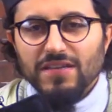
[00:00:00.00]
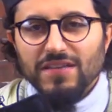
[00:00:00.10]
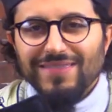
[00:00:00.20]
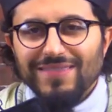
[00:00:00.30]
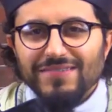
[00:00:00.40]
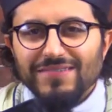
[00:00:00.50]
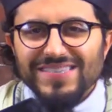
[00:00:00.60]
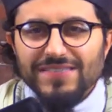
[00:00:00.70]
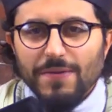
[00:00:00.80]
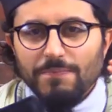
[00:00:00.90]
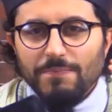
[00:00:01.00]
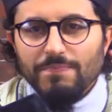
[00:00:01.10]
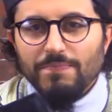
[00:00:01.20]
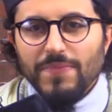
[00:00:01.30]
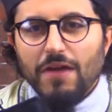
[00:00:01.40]
there's some
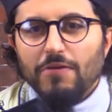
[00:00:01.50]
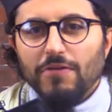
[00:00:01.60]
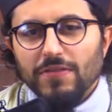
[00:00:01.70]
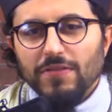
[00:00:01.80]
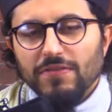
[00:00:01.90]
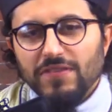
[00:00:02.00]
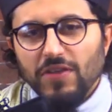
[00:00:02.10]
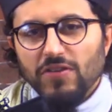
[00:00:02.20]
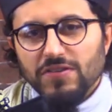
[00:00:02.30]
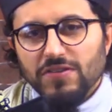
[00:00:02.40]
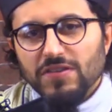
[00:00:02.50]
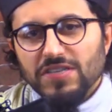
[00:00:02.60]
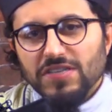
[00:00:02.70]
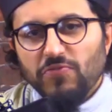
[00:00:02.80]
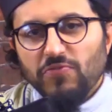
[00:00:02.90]
error in
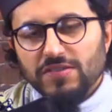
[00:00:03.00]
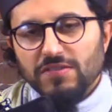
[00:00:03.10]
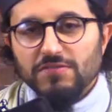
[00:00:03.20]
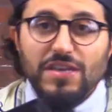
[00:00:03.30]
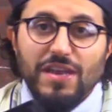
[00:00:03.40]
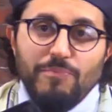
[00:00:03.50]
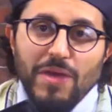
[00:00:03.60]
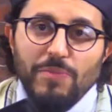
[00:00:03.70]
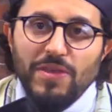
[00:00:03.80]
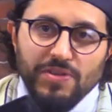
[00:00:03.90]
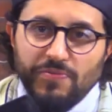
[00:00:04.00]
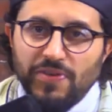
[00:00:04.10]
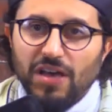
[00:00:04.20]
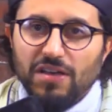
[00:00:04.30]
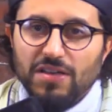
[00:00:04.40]
defect in their deen and maybe even
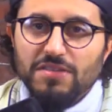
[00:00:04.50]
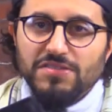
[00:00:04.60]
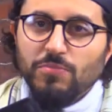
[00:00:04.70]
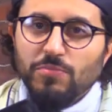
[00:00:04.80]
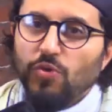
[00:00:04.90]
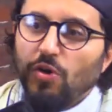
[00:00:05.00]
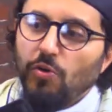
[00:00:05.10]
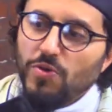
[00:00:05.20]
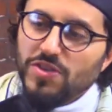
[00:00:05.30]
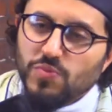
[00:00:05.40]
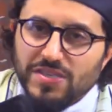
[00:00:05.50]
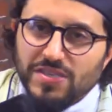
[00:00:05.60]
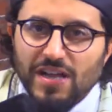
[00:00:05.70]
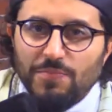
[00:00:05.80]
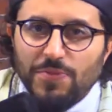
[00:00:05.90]
nifaq. Someone who always wants
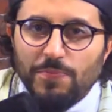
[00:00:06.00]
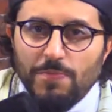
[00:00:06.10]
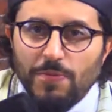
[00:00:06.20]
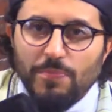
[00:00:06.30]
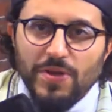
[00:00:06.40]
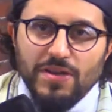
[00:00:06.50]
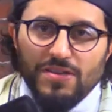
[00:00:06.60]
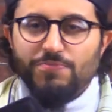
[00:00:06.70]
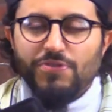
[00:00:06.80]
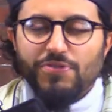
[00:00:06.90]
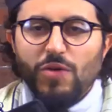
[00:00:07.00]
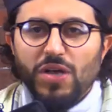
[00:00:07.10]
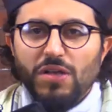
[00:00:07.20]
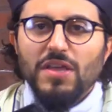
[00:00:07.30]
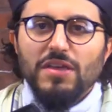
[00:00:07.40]
to help the people, but he doesn't pray
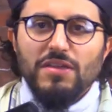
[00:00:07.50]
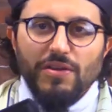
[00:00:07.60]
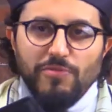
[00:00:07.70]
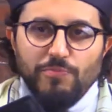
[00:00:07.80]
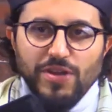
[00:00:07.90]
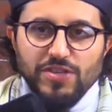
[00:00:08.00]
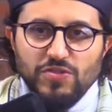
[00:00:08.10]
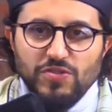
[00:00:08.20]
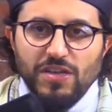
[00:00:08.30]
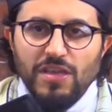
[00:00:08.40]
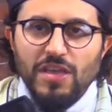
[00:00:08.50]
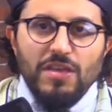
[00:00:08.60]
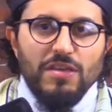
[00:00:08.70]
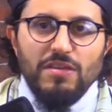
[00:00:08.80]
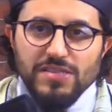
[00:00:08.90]
well. He never prays sunnah.
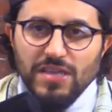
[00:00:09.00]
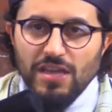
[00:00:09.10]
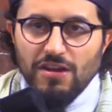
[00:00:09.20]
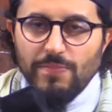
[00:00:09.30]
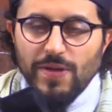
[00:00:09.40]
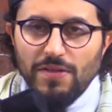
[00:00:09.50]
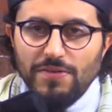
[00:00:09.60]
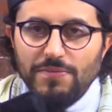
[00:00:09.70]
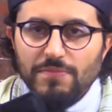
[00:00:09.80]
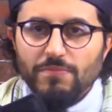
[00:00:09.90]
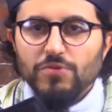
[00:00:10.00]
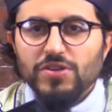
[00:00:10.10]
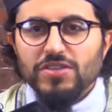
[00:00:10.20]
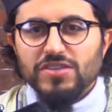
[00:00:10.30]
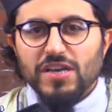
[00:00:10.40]
He doesn't care about
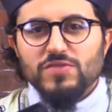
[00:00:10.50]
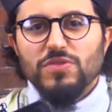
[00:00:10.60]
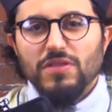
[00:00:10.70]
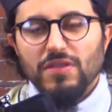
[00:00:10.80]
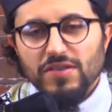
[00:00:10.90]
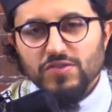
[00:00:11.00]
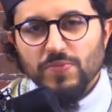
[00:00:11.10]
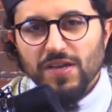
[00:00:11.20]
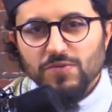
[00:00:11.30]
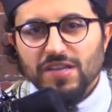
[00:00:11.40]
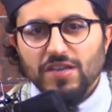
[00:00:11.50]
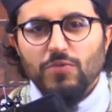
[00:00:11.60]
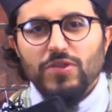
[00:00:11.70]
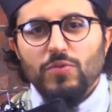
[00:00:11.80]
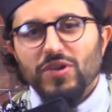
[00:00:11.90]
munajat with Allah subhanahu wa ta'ala. He
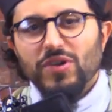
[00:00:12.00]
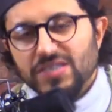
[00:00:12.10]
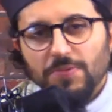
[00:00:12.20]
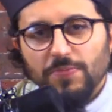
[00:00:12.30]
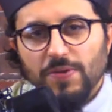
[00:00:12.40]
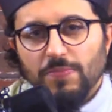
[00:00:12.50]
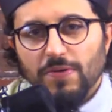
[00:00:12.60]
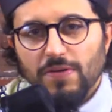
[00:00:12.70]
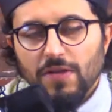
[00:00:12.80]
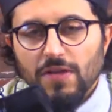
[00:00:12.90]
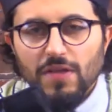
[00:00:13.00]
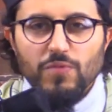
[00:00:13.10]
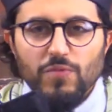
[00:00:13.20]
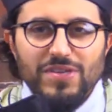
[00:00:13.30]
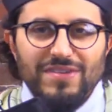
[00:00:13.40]
only wants to help the people.
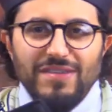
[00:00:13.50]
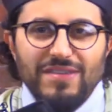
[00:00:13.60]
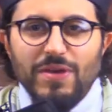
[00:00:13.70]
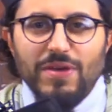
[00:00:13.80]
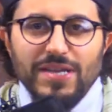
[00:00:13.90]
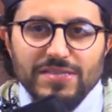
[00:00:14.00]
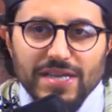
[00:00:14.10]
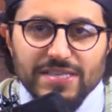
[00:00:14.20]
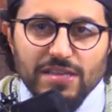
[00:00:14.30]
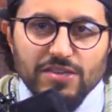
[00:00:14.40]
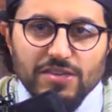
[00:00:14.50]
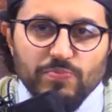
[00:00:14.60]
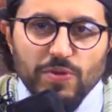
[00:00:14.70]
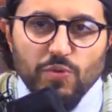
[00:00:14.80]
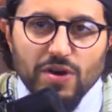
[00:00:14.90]
Imam al-Haddad said he
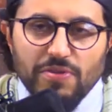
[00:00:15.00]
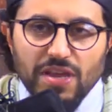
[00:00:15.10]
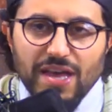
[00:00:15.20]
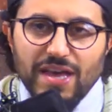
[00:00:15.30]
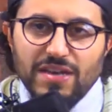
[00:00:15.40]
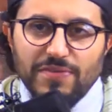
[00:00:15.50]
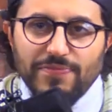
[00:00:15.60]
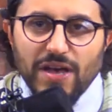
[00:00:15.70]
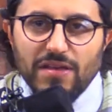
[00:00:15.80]
should beware of riya and nifaq,